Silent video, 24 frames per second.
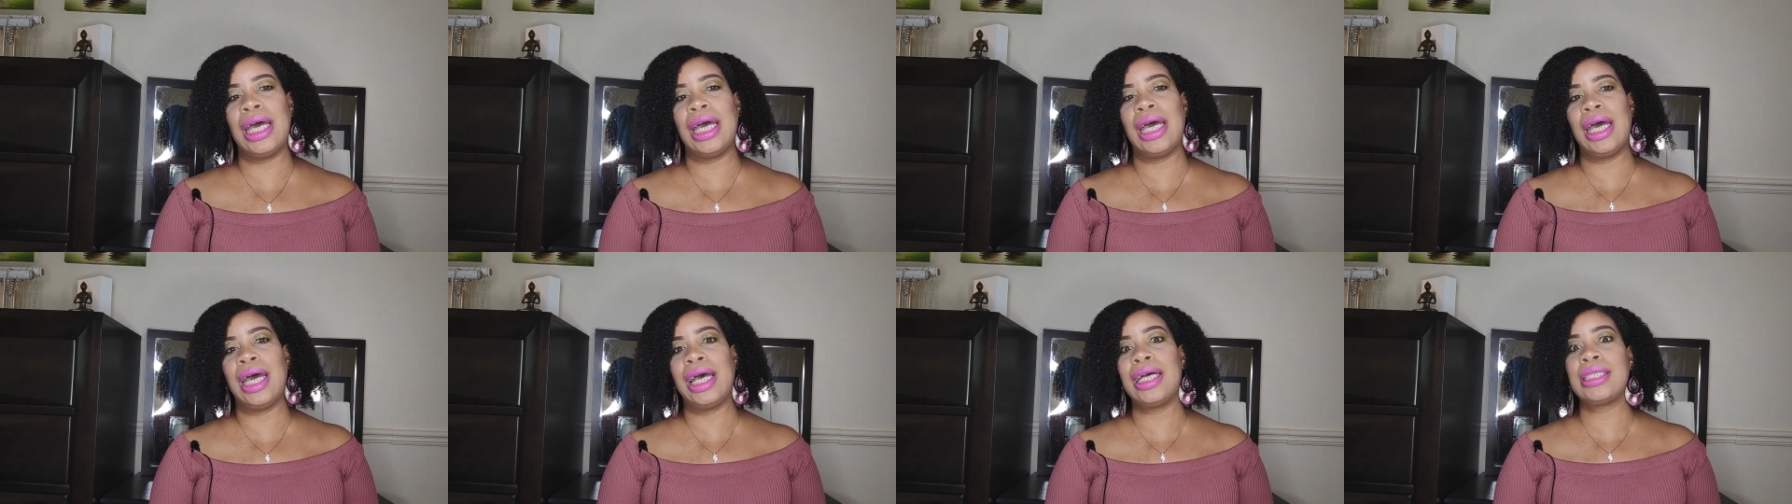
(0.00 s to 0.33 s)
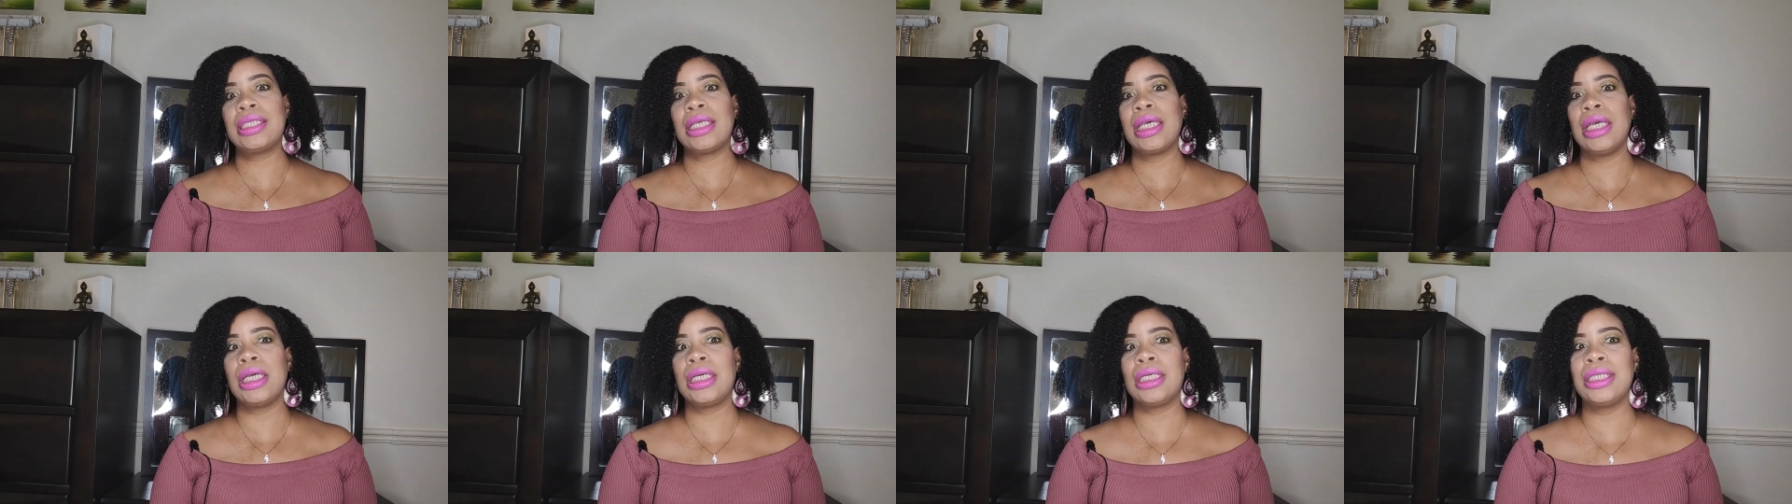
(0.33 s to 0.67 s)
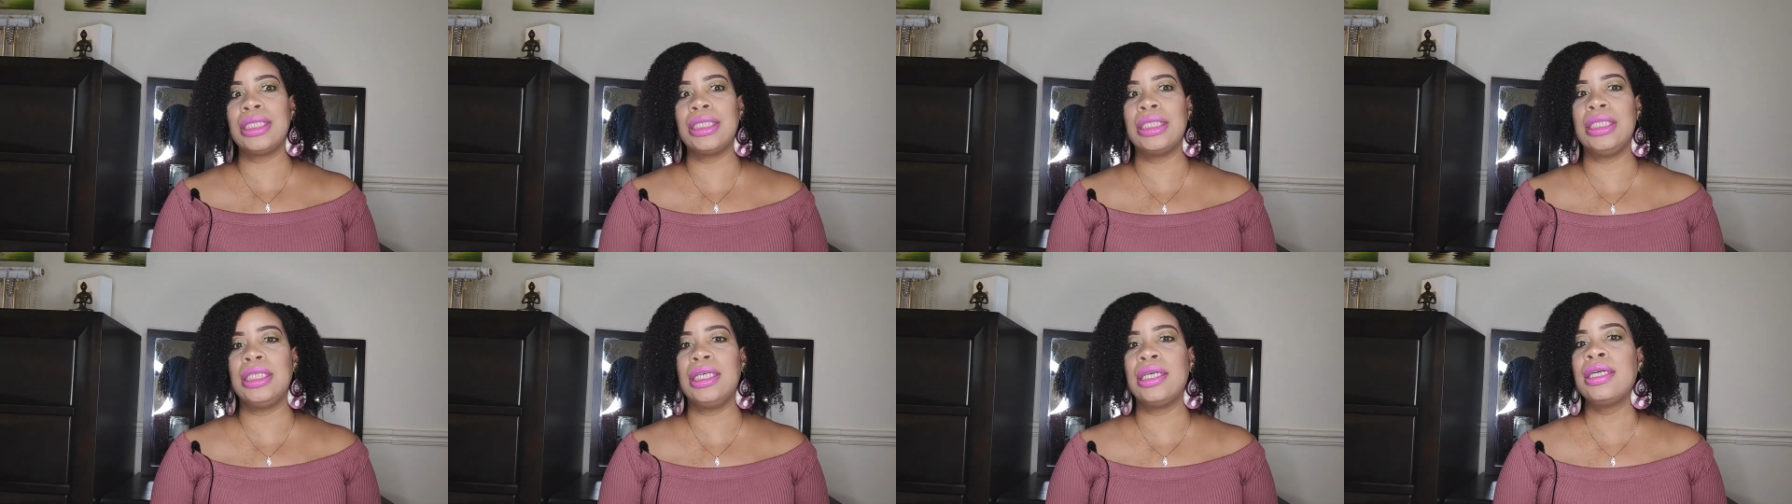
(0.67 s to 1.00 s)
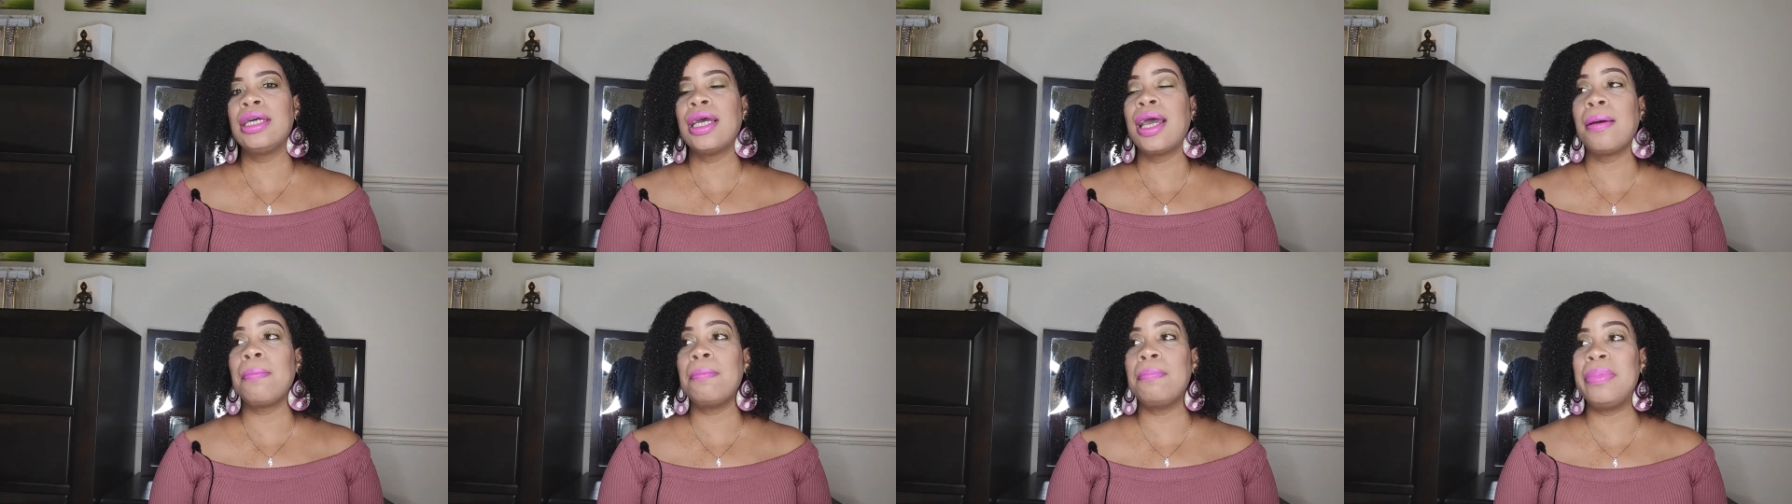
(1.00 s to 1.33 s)
as it could
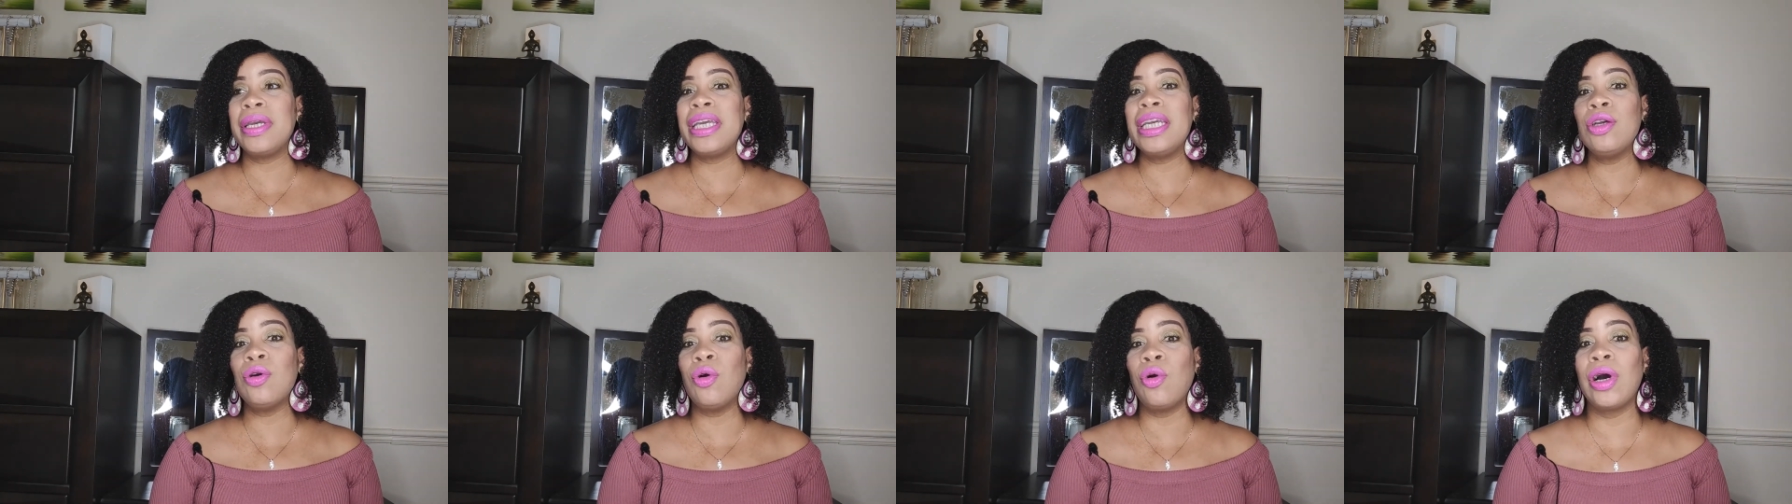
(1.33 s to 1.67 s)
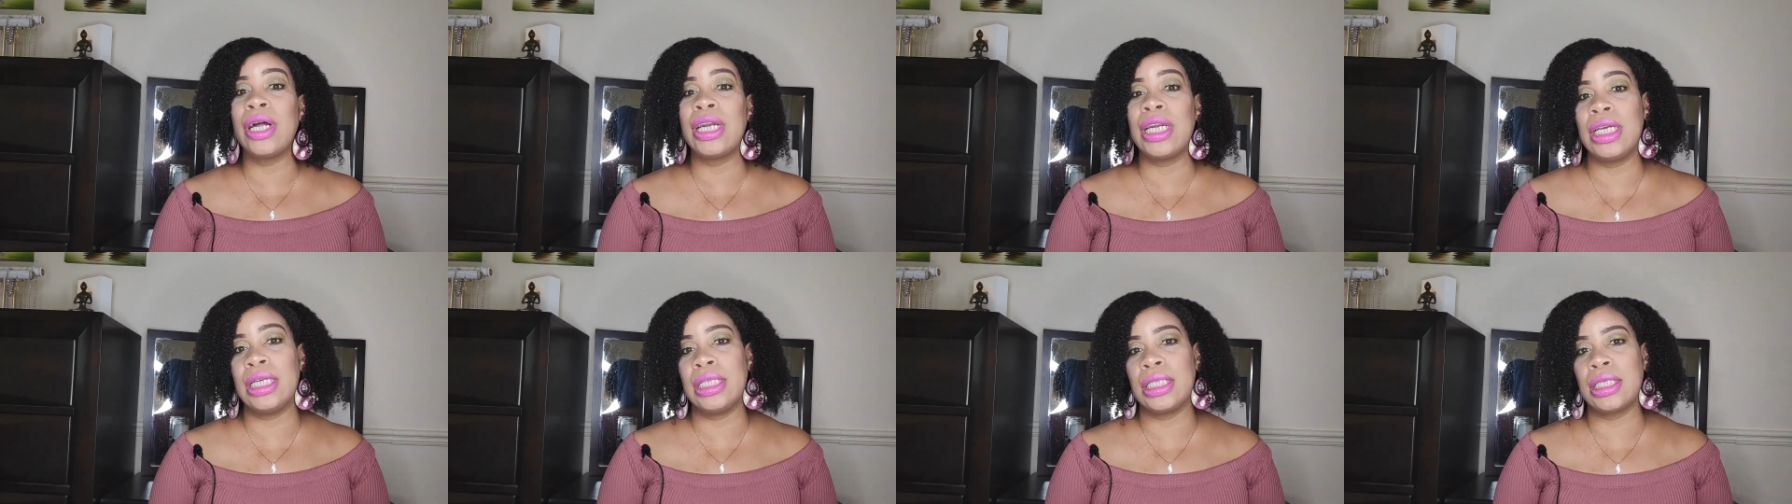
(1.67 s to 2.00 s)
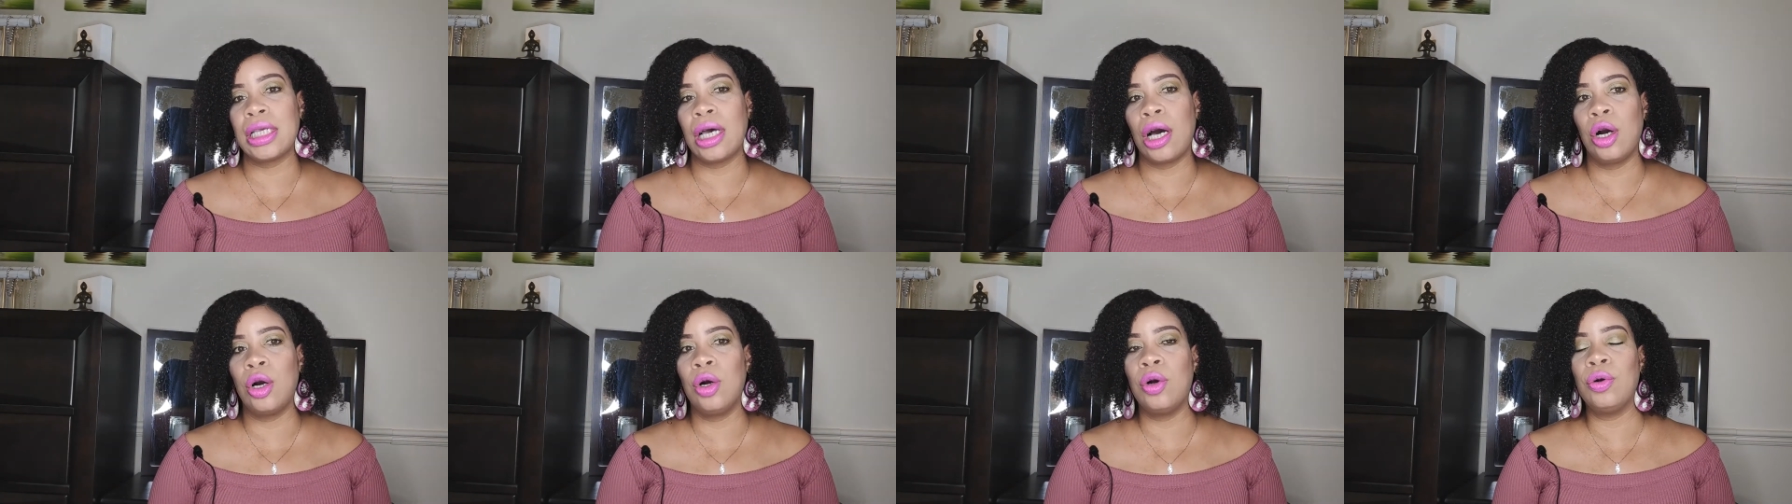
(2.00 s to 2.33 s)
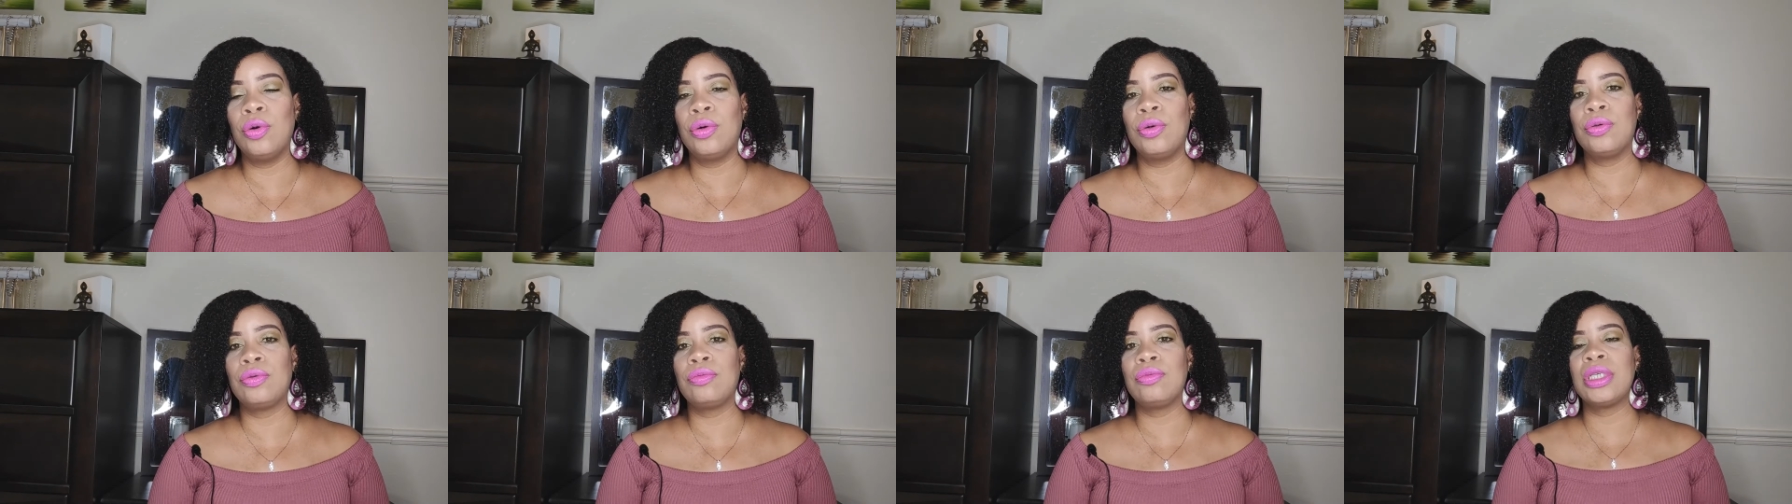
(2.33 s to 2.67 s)
be on its
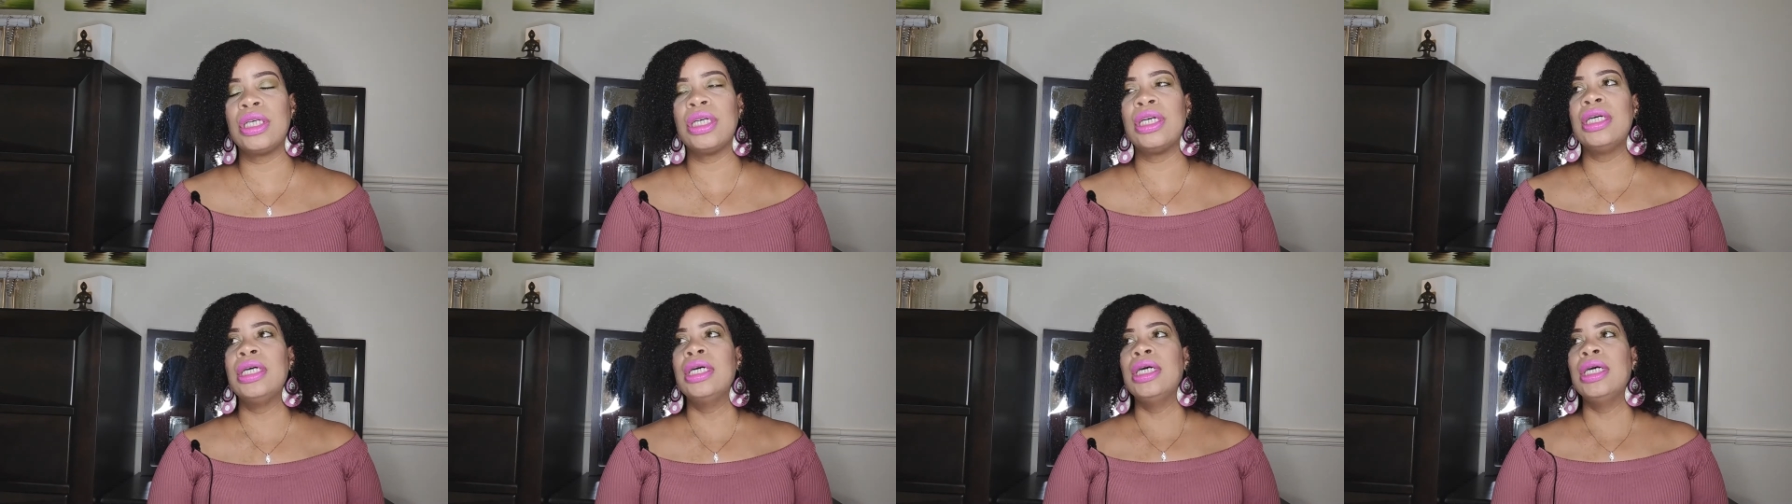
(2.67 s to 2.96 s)
own.